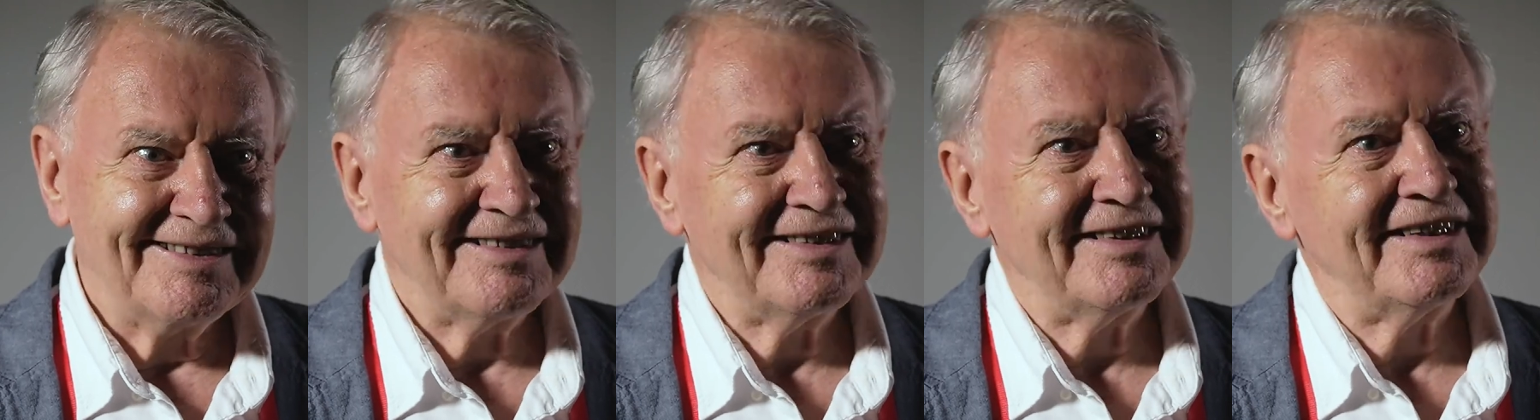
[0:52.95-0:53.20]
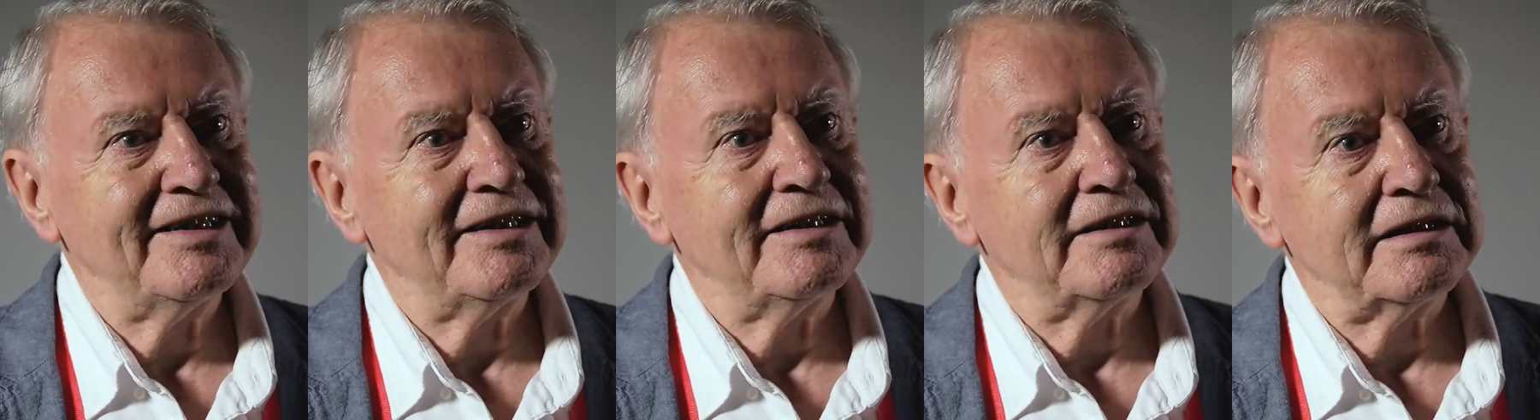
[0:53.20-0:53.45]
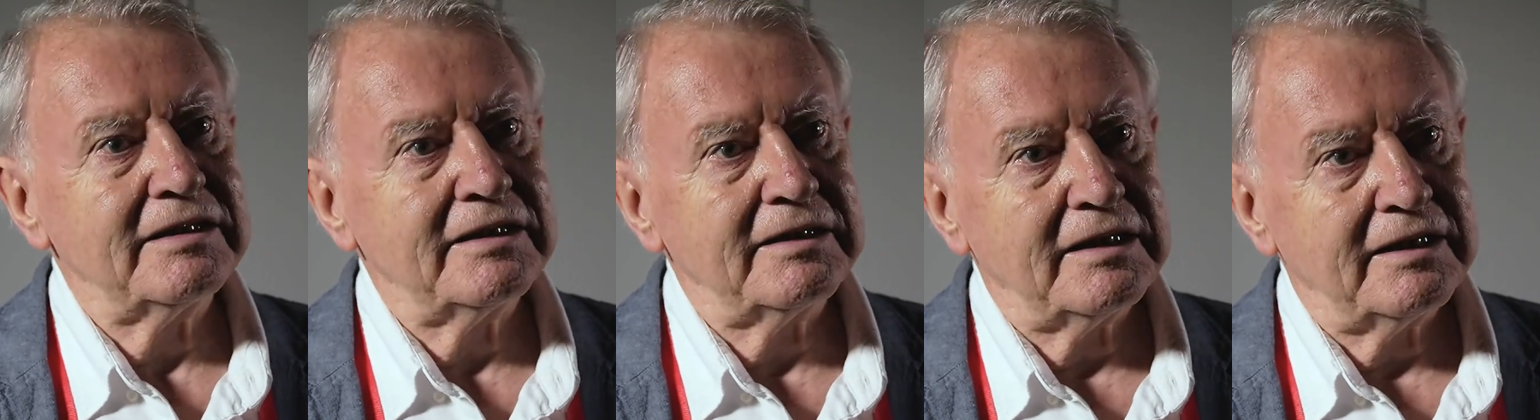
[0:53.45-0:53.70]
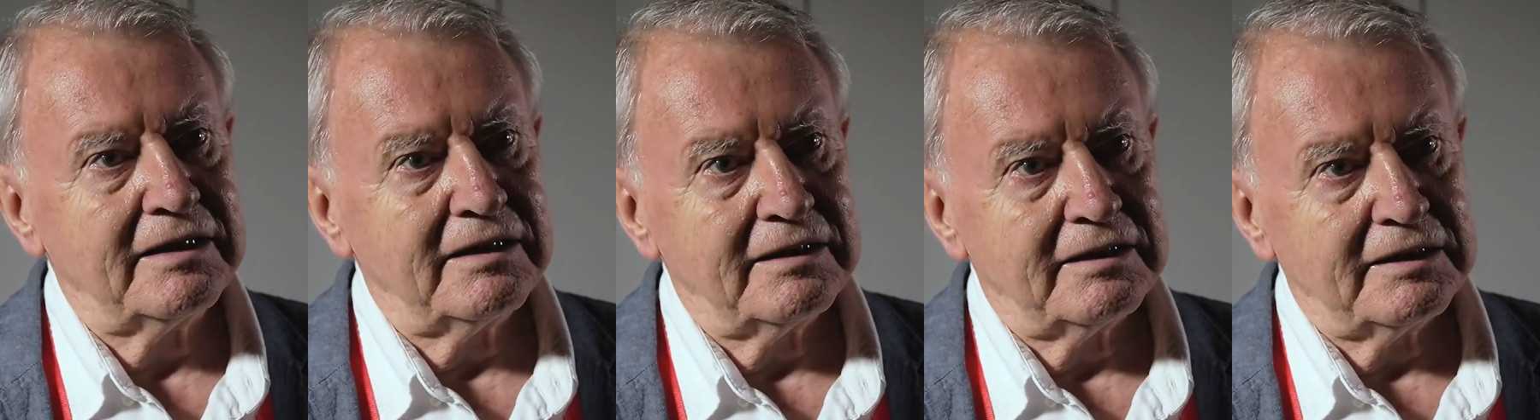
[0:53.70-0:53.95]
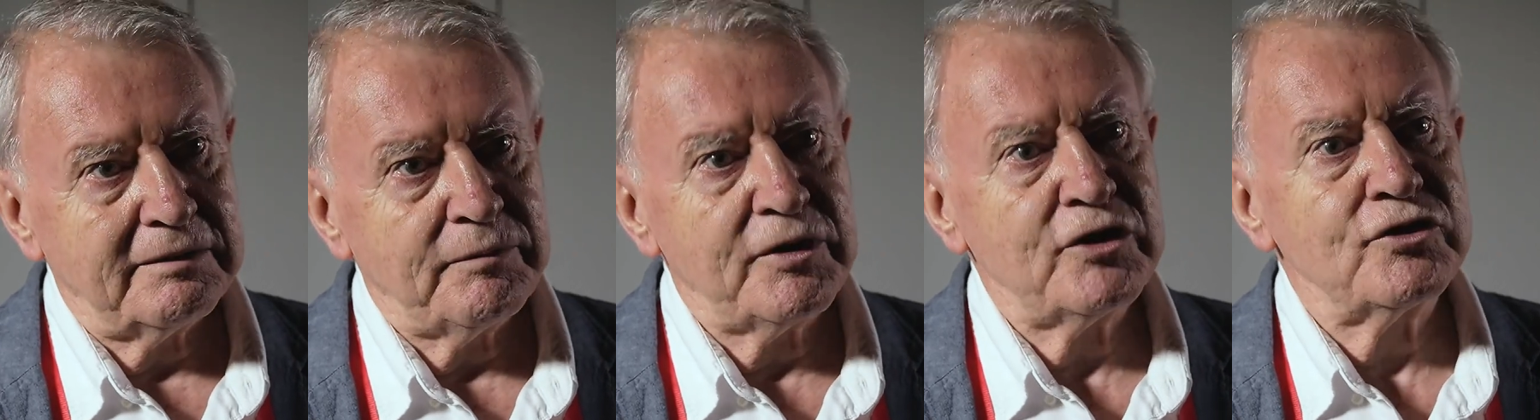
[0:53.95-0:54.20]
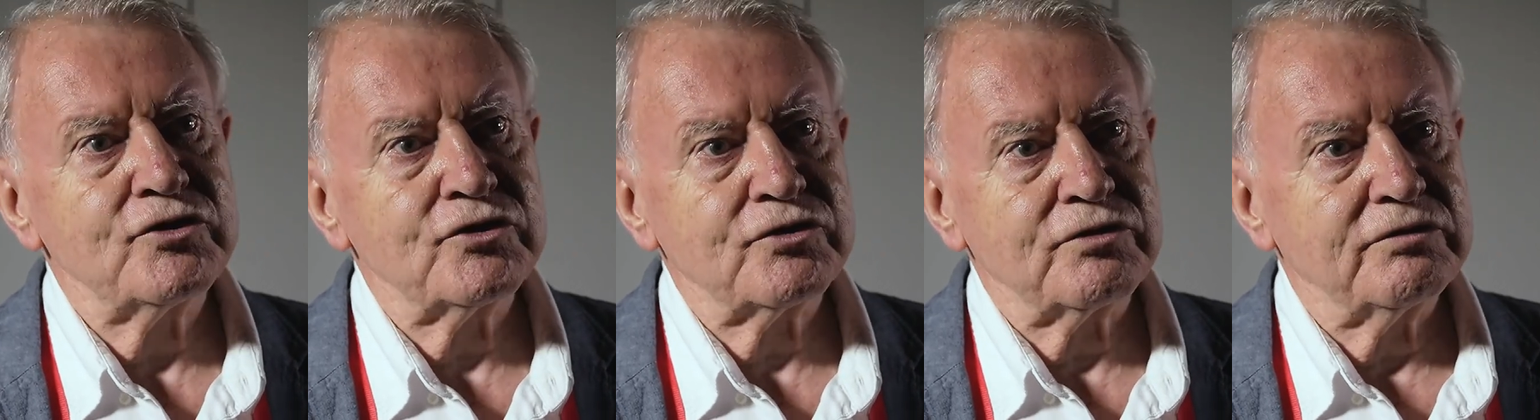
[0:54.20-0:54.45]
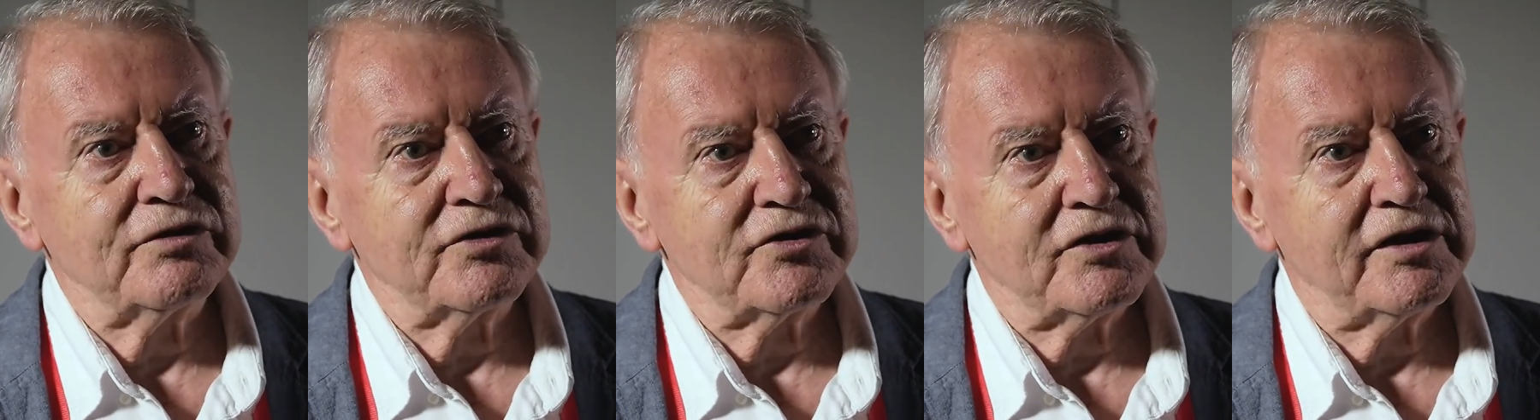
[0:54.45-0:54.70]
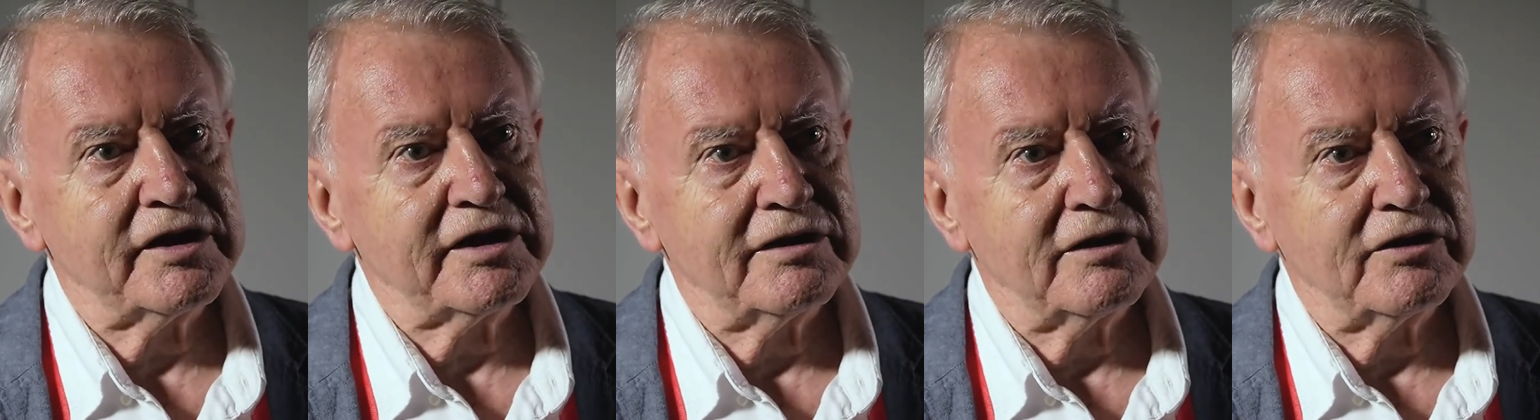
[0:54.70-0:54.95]
the emotional and
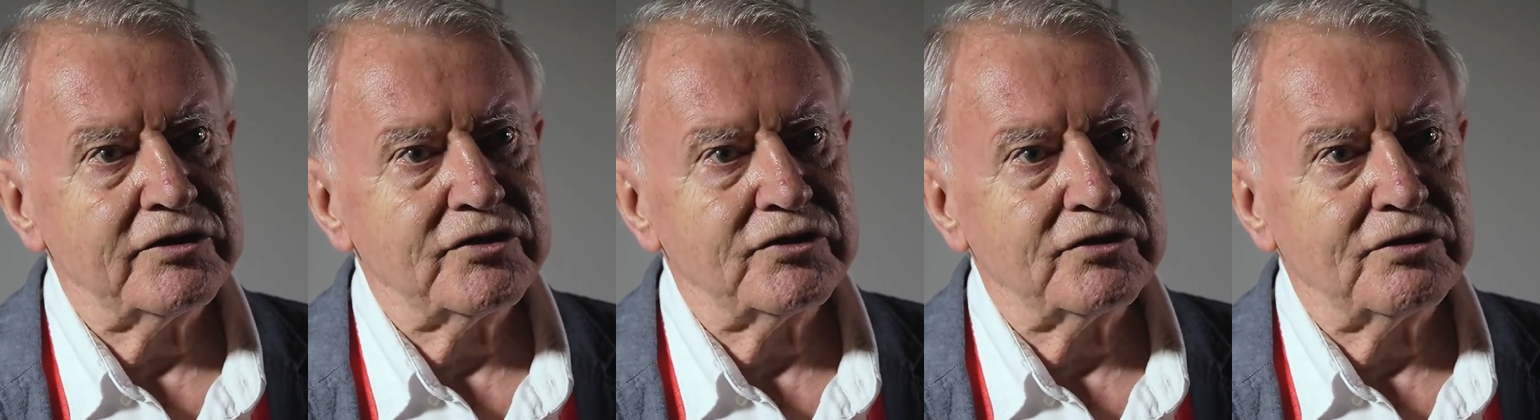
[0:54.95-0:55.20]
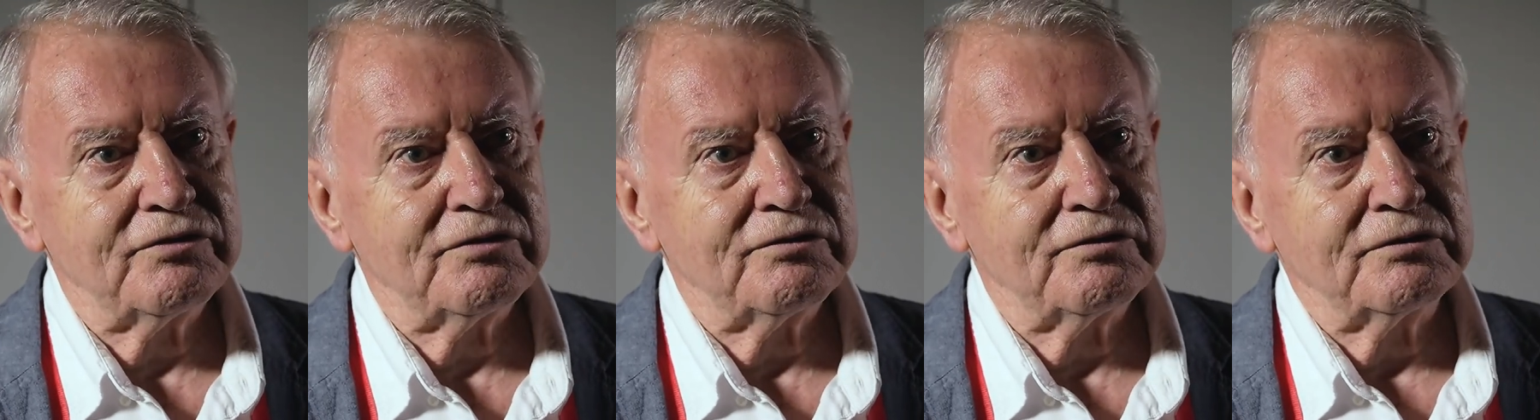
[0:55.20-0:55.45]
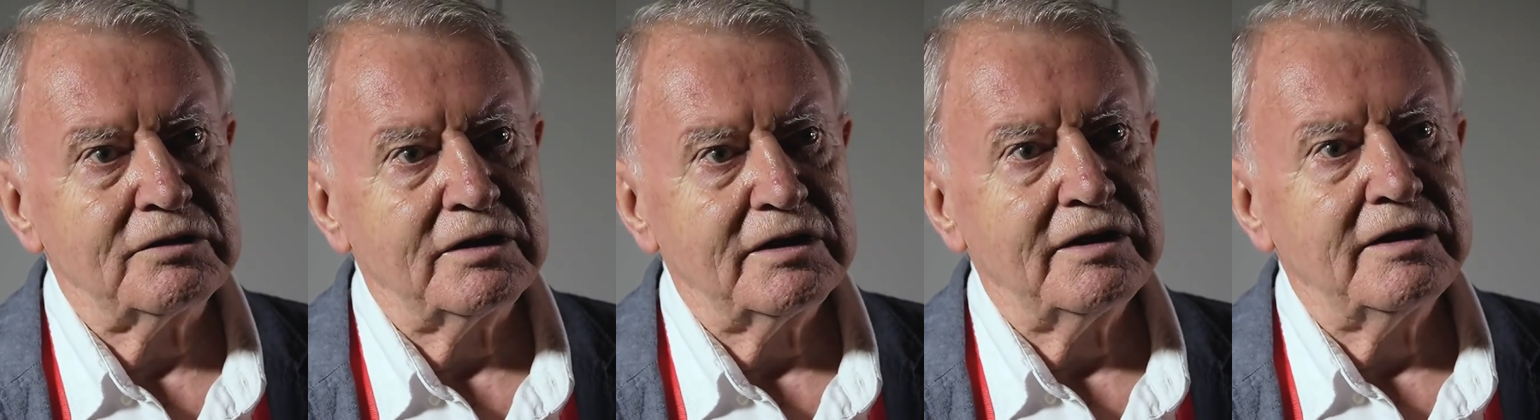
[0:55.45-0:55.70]
psychological